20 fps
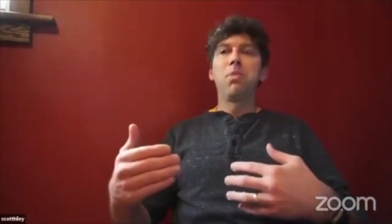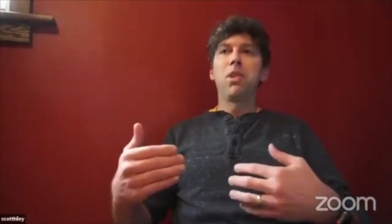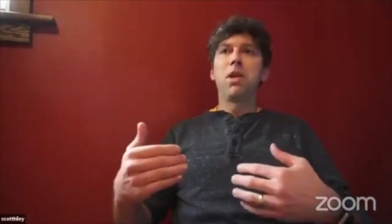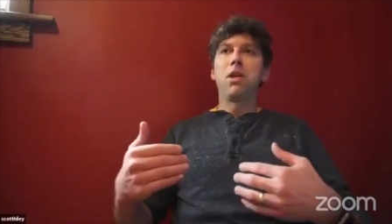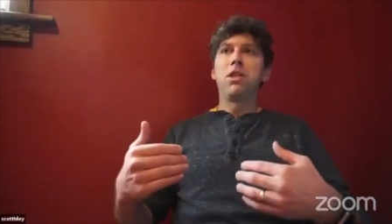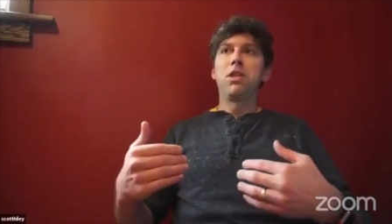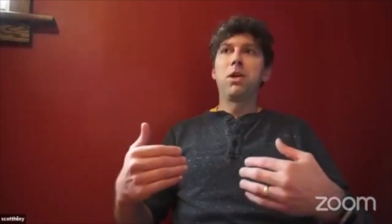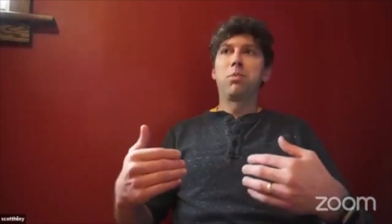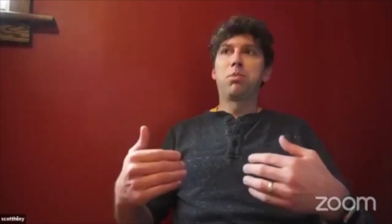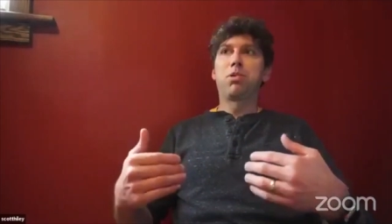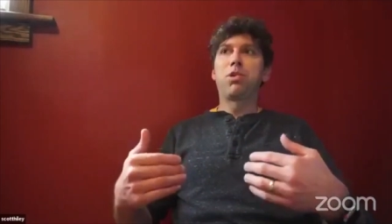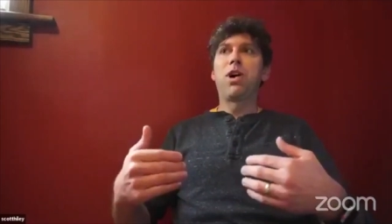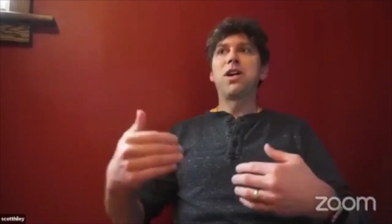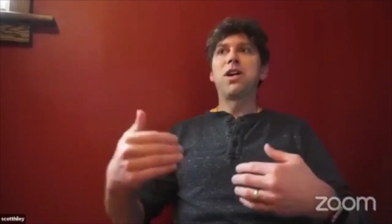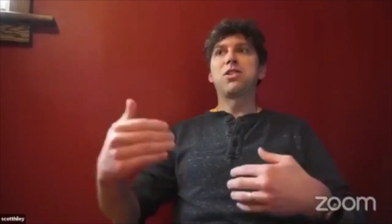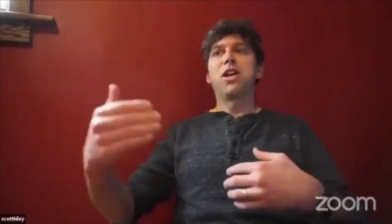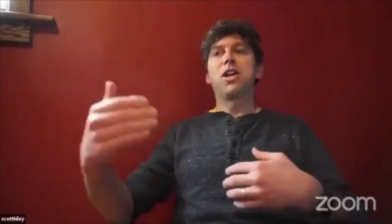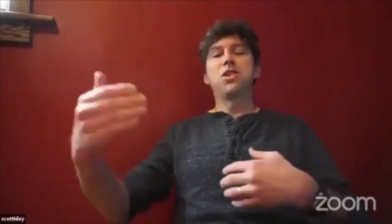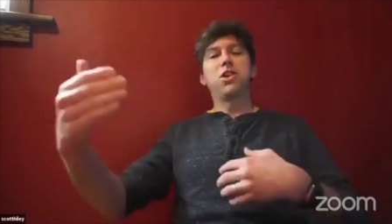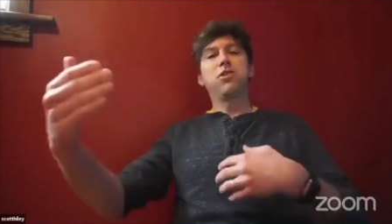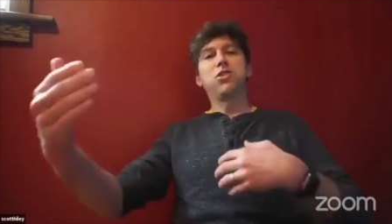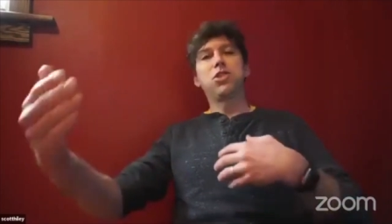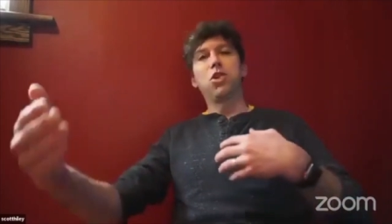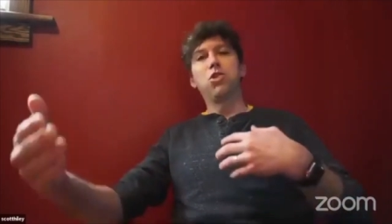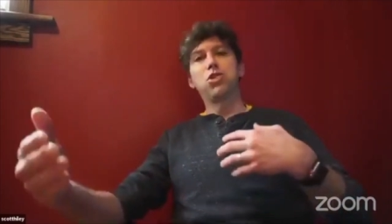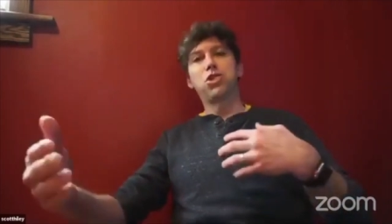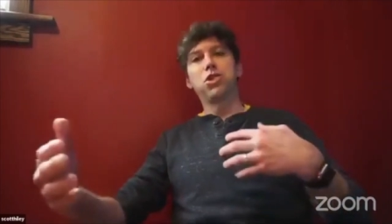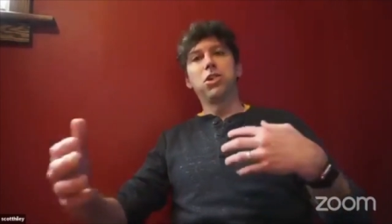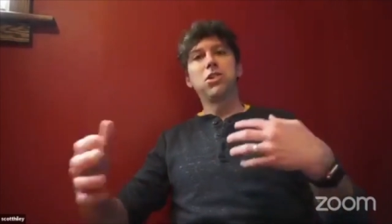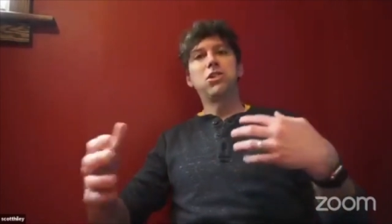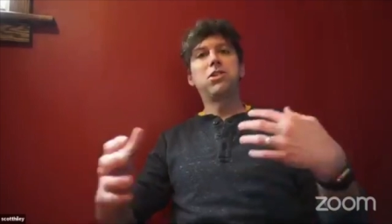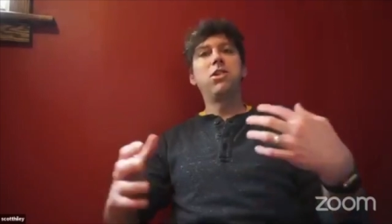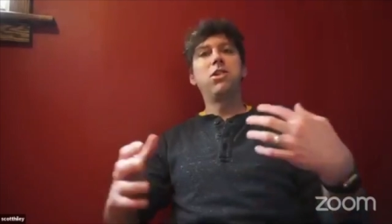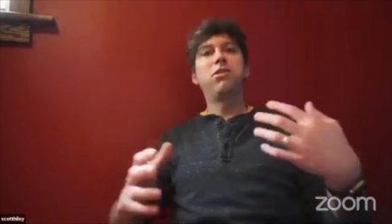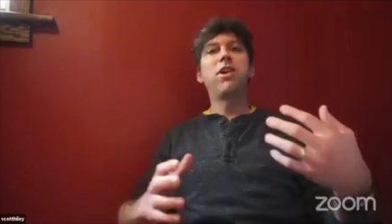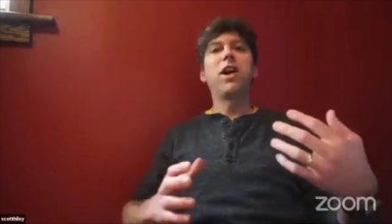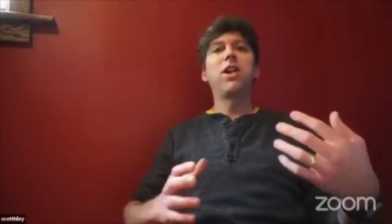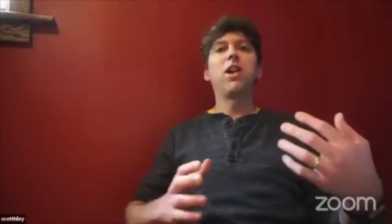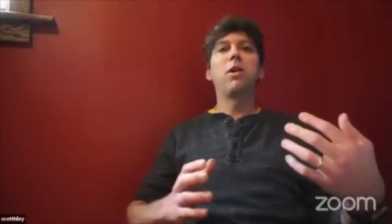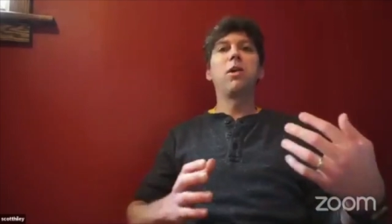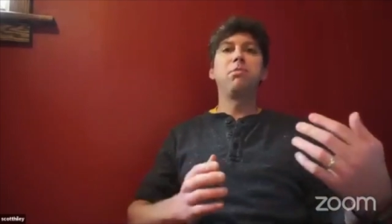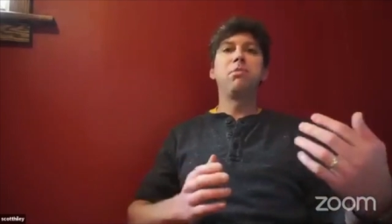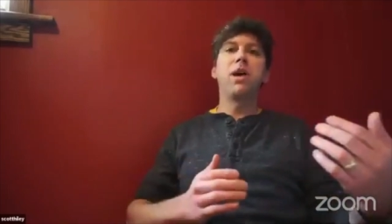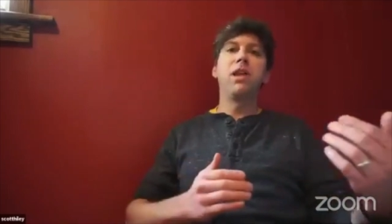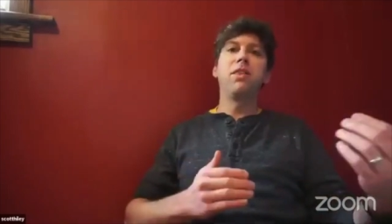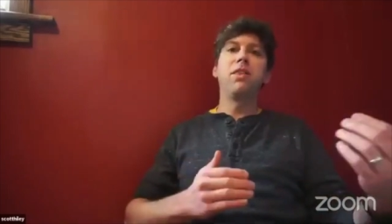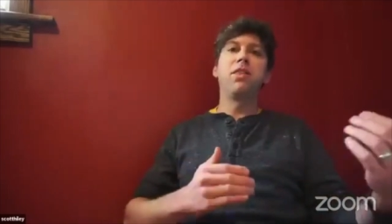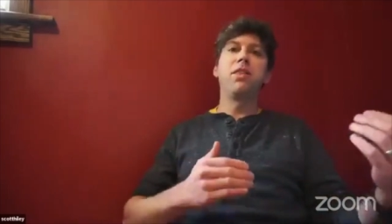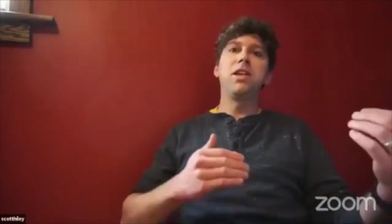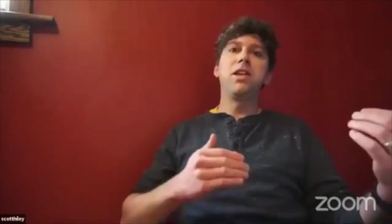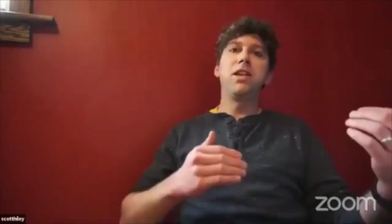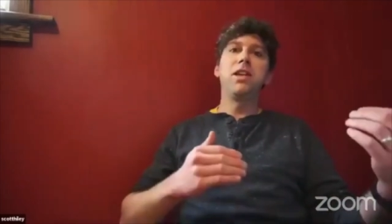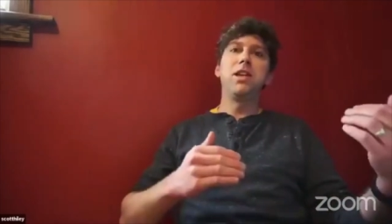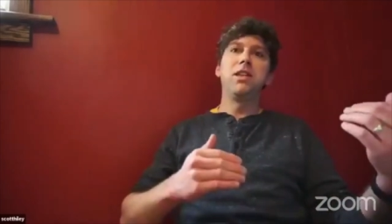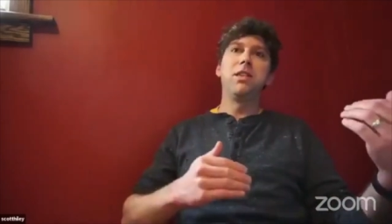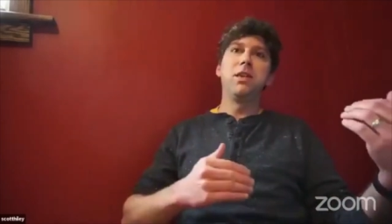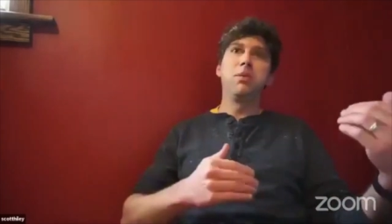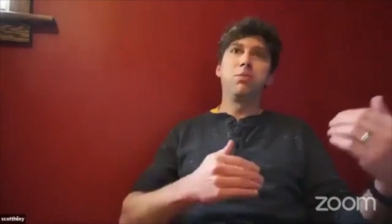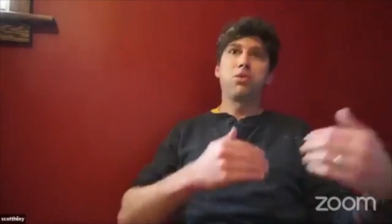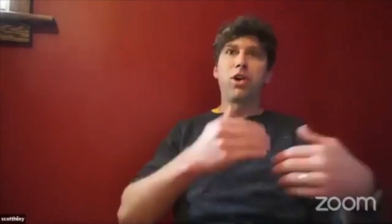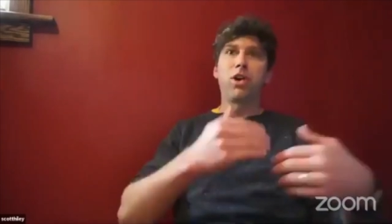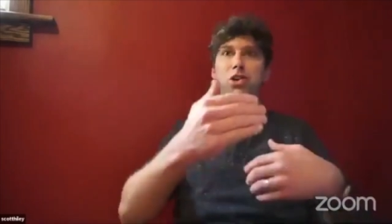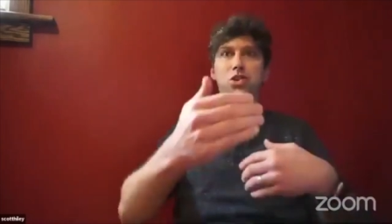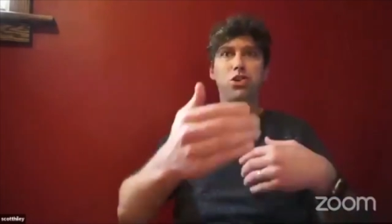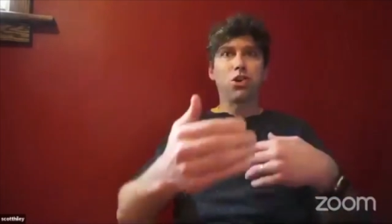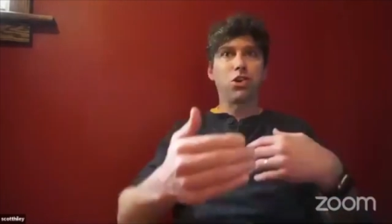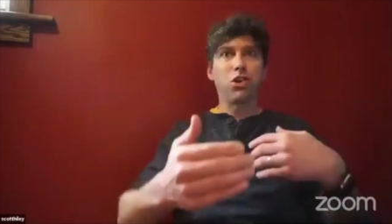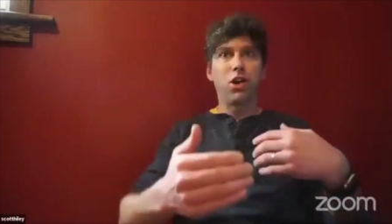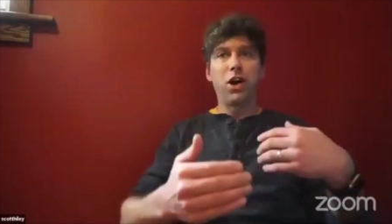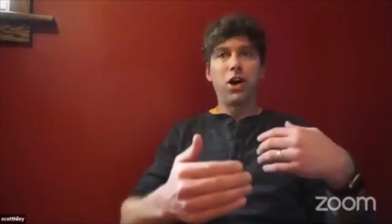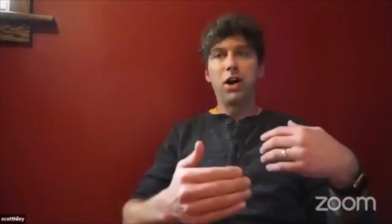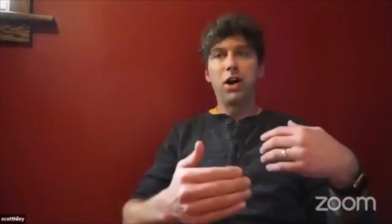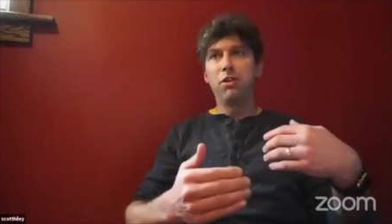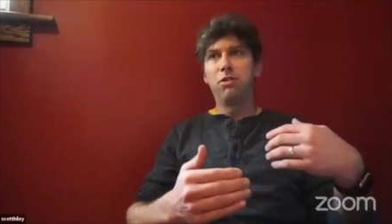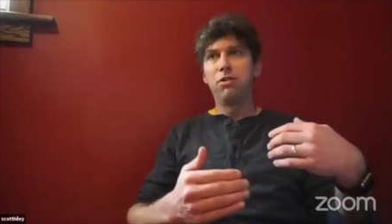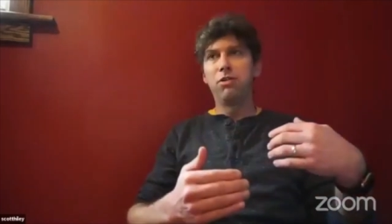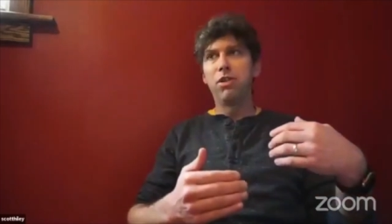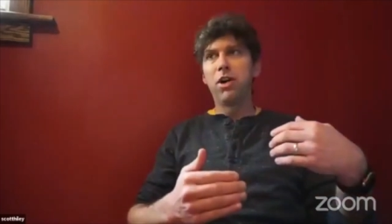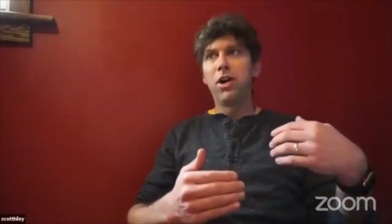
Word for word: the process of socialist development, the, the pressure of,